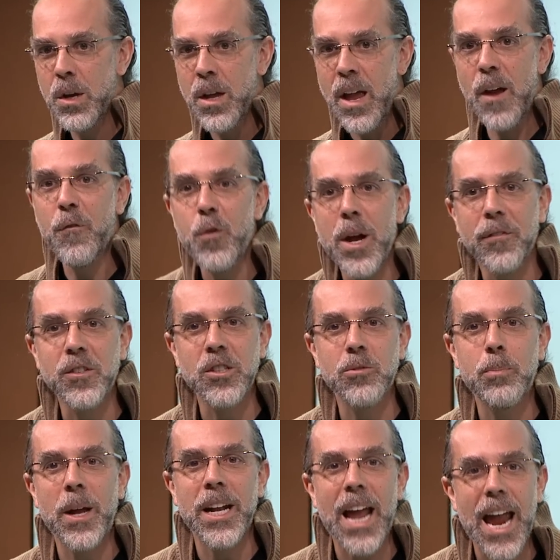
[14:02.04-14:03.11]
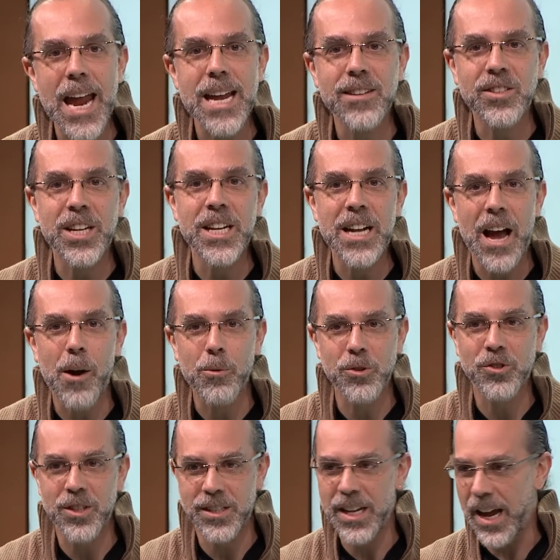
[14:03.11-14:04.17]
If we have to spend 18
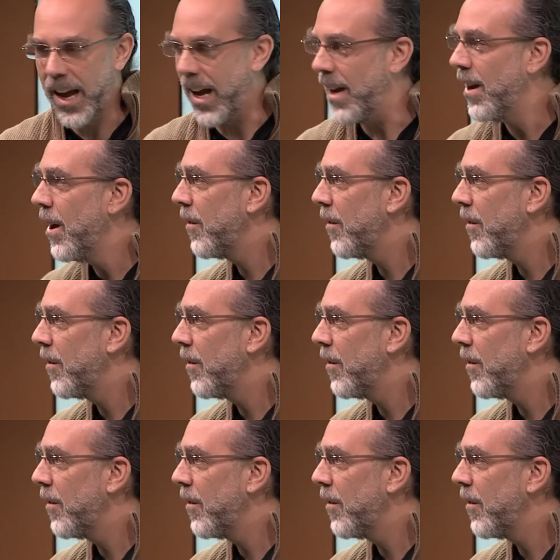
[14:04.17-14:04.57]
hours a day